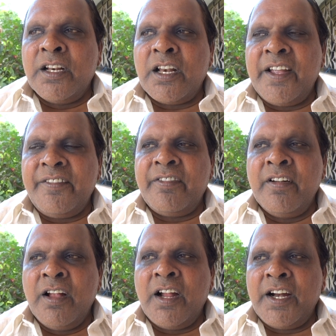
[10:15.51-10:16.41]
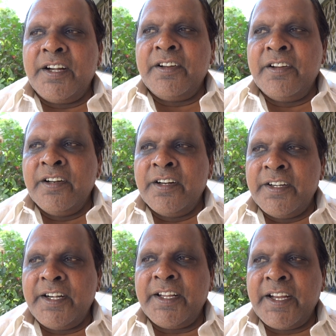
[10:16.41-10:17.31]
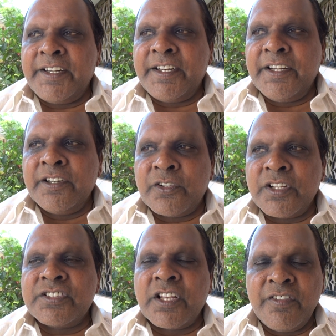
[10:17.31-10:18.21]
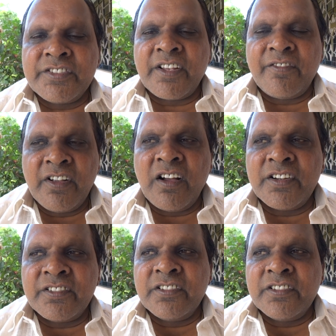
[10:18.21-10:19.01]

life and dedicating to the service of God.